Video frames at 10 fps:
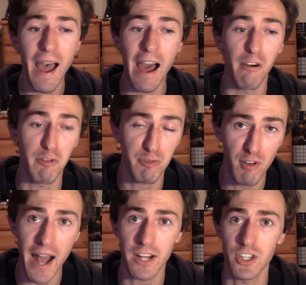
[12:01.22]
how
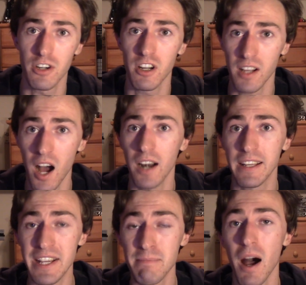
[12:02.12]
fractured
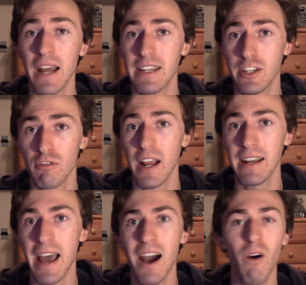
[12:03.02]
Kaneki's mind is right
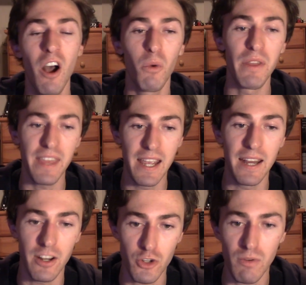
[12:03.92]
now
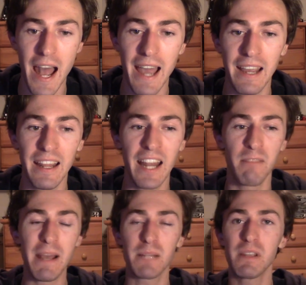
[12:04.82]
within Dragon. And it
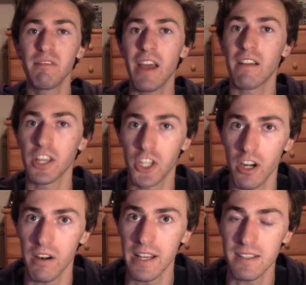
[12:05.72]
makes me very
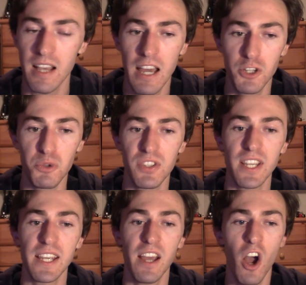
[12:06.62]
curious to
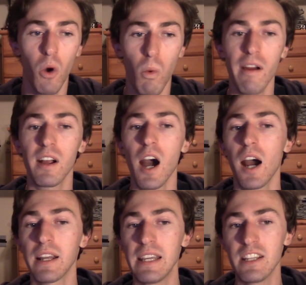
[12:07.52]
see where
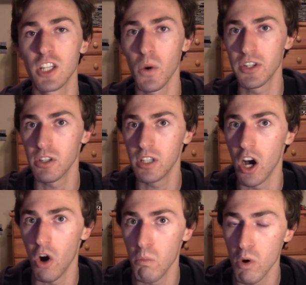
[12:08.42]
Kaneki is going to
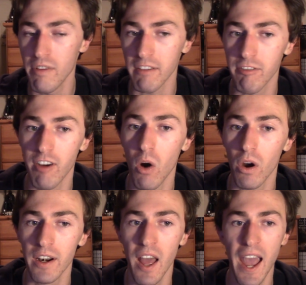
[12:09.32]
go moving
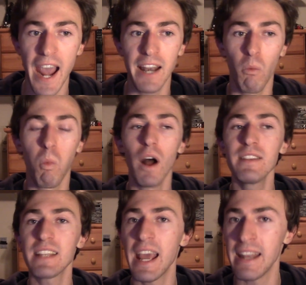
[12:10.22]
forward. And
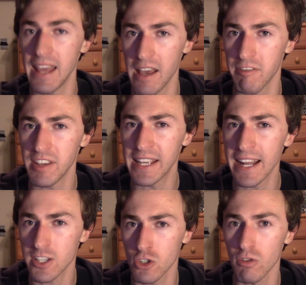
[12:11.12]
once and if he
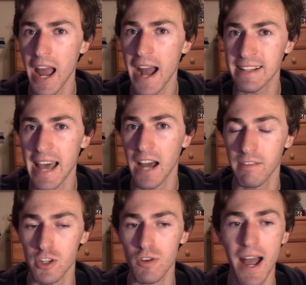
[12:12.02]
gets dragged out of
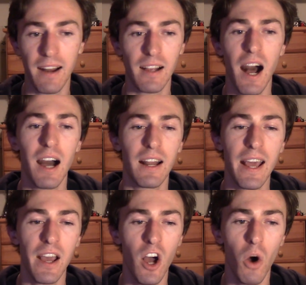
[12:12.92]
the Dragon
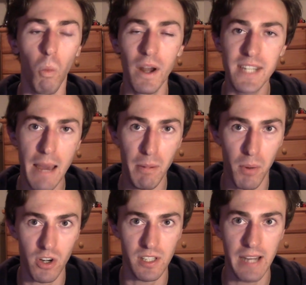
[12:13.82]
Kagane, what type of
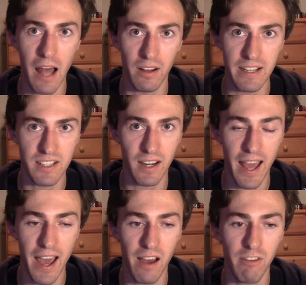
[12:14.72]
personality he's gonna
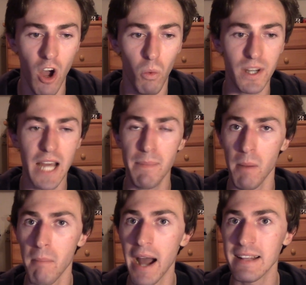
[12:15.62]
have? What type of
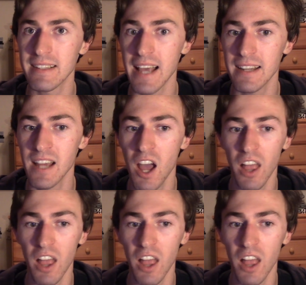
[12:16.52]
mindset?